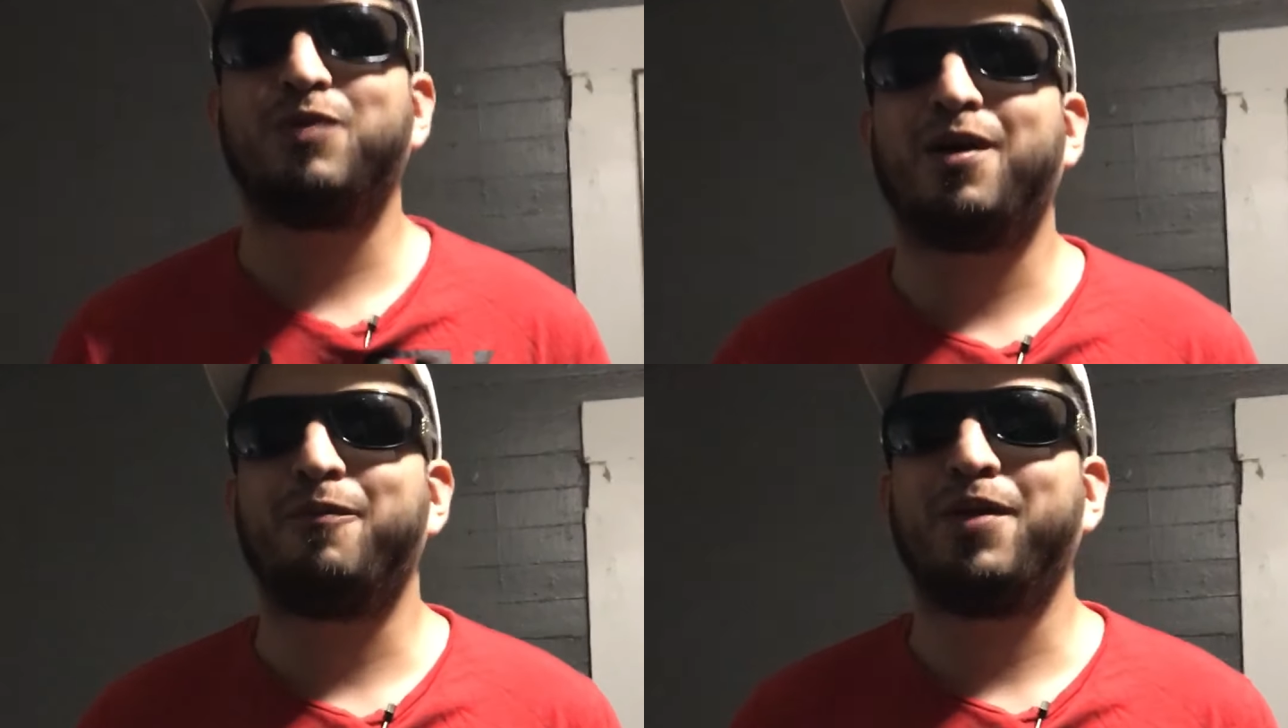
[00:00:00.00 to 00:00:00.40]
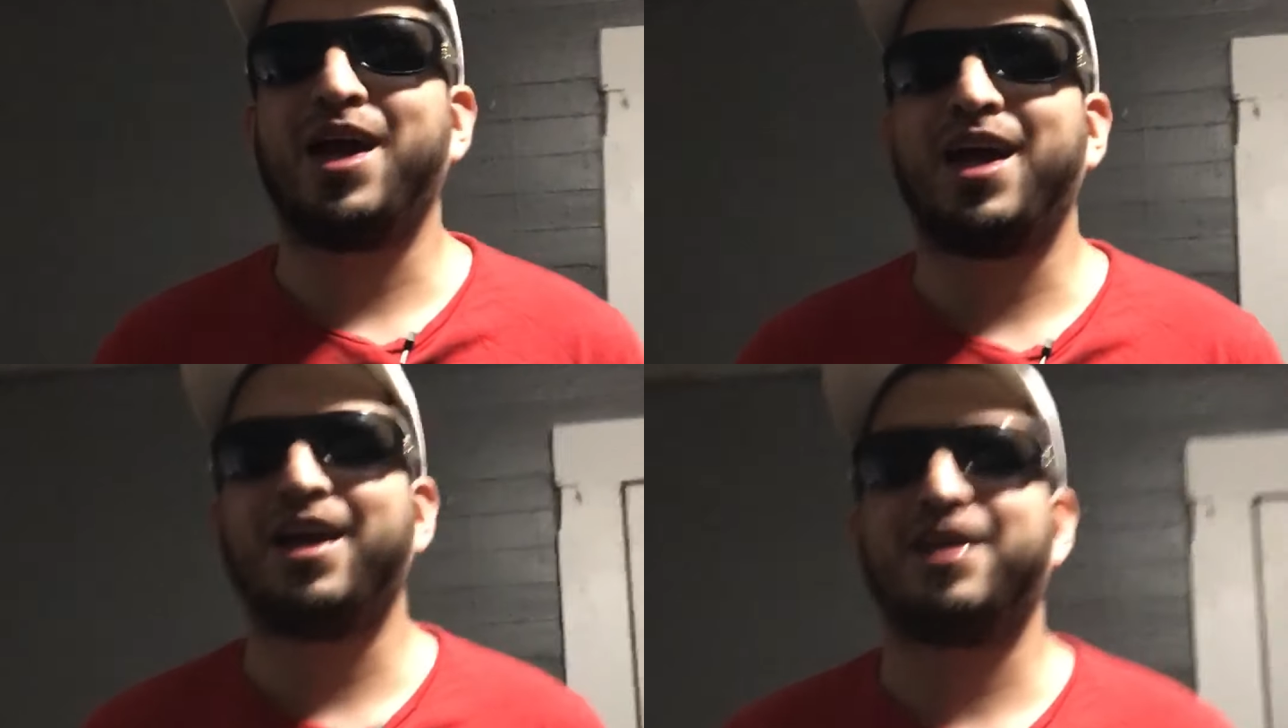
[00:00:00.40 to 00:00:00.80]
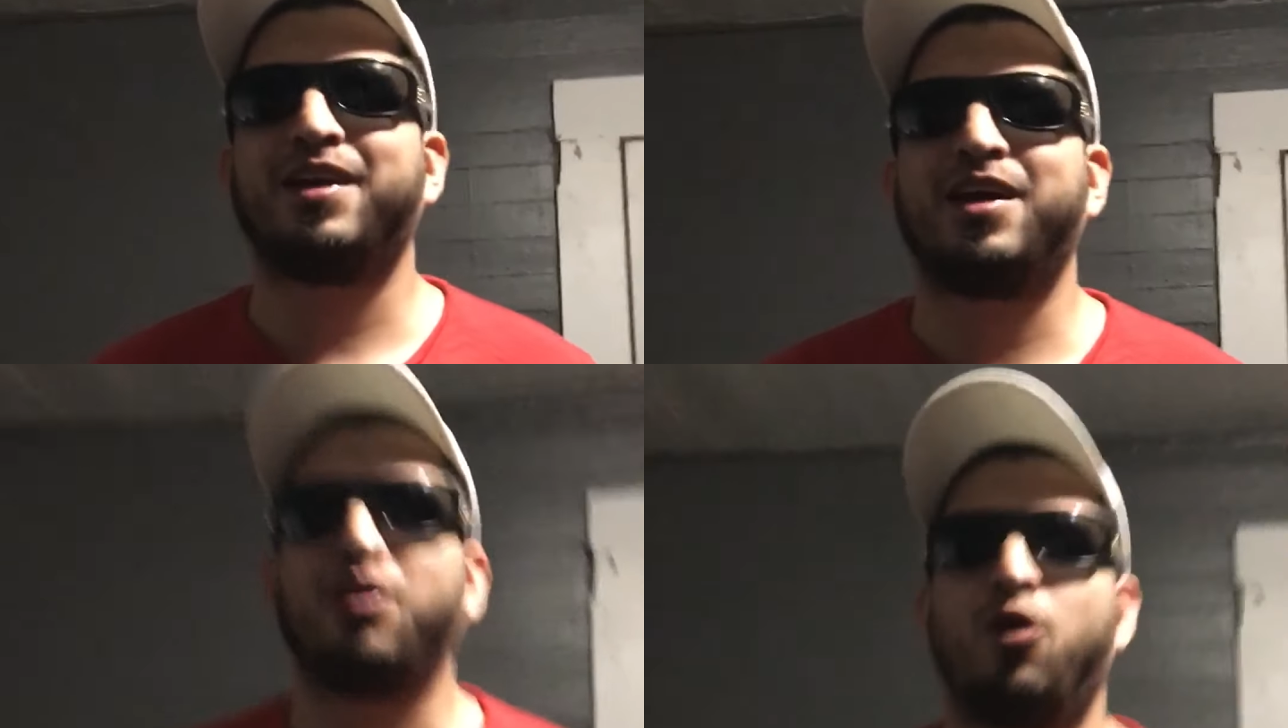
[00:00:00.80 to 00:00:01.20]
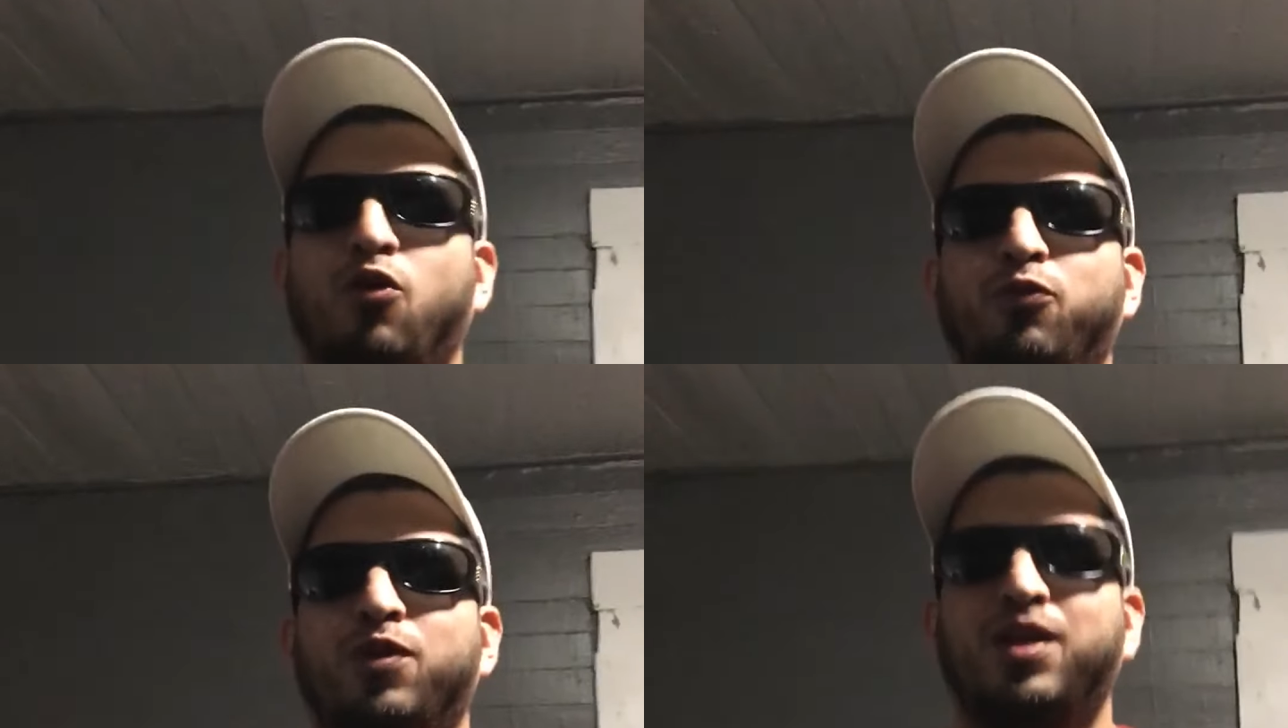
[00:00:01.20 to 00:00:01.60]
I'm back, and
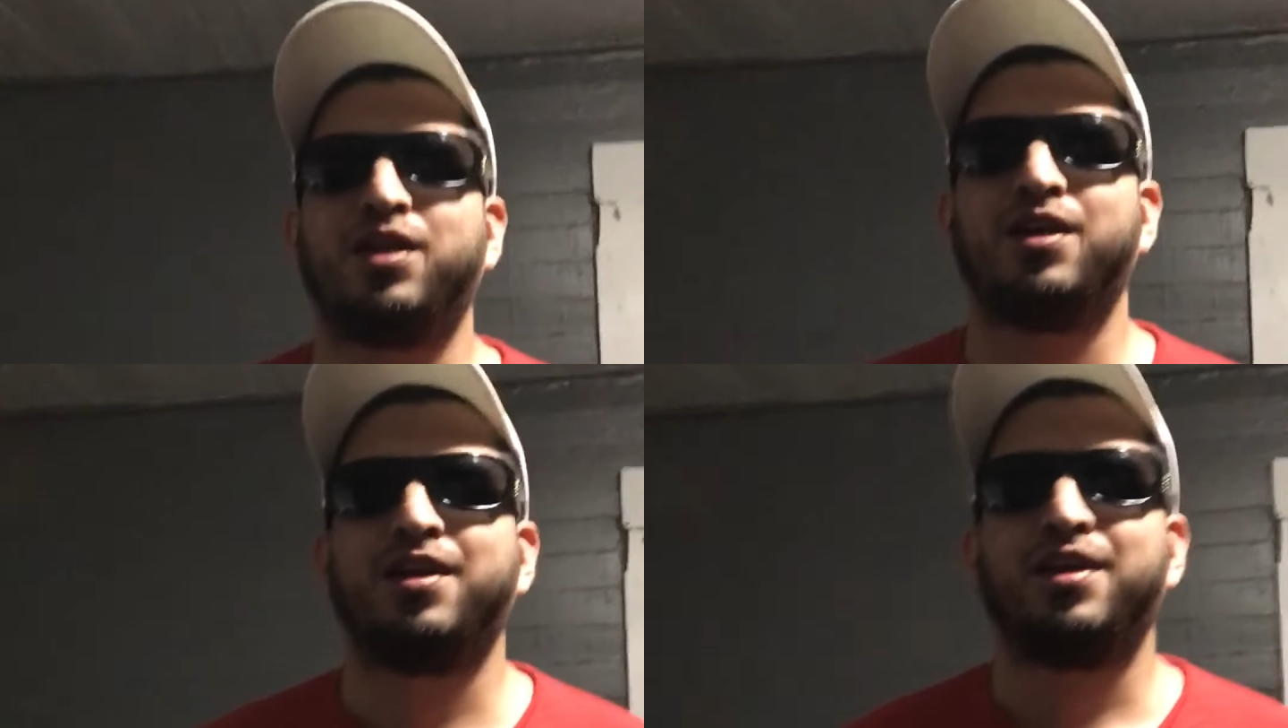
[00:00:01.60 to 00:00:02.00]
hopefully